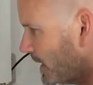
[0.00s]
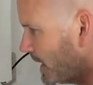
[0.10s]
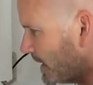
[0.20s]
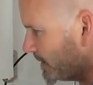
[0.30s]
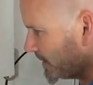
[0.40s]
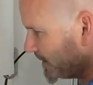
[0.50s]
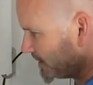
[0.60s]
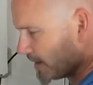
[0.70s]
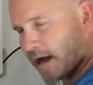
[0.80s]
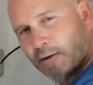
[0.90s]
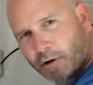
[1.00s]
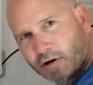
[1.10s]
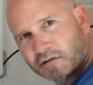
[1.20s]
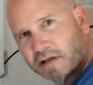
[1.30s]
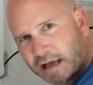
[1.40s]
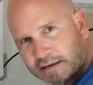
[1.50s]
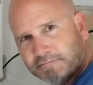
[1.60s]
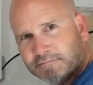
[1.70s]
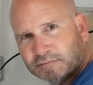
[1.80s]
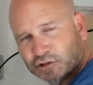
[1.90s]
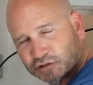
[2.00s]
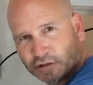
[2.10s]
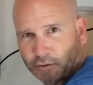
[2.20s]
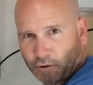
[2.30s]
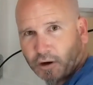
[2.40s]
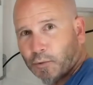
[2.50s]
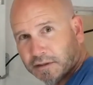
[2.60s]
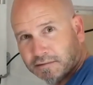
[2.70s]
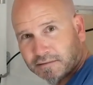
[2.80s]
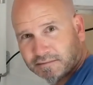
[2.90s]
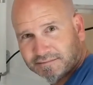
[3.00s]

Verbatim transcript: uh, the, the hot water side, just so the water wouldn't,